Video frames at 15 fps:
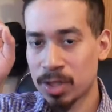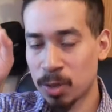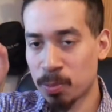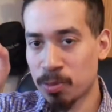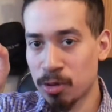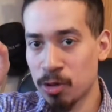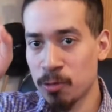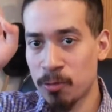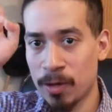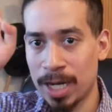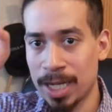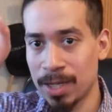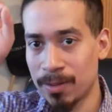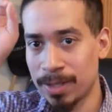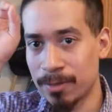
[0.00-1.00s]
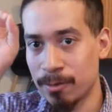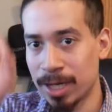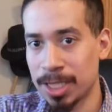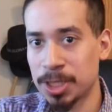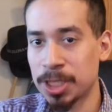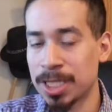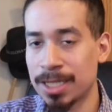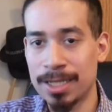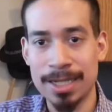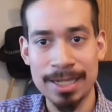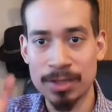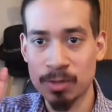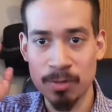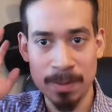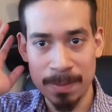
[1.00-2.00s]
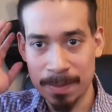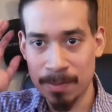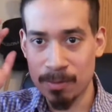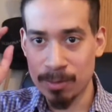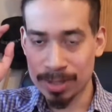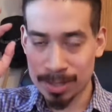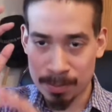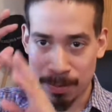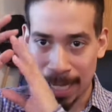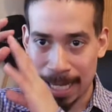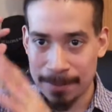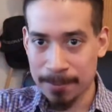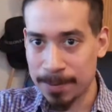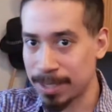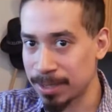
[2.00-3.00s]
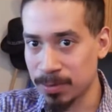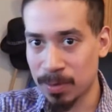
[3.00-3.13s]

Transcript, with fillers: the profile in regedit. I don't remember what the path is,